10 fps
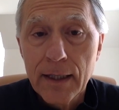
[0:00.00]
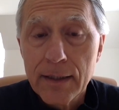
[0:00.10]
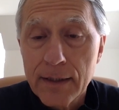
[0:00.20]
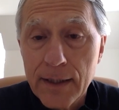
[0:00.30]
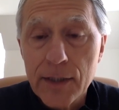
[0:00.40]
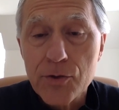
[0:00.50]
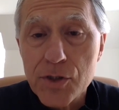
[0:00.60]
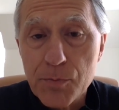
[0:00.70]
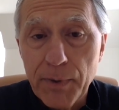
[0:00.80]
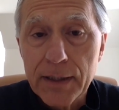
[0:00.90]
need to
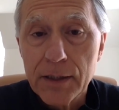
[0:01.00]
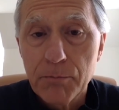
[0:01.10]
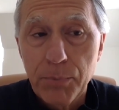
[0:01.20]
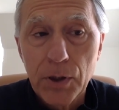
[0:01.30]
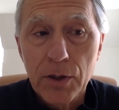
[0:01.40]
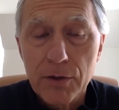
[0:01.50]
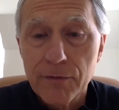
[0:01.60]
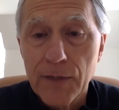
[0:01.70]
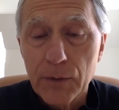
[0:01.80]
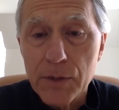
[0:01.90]
spend the bulk
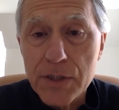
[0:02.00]
of our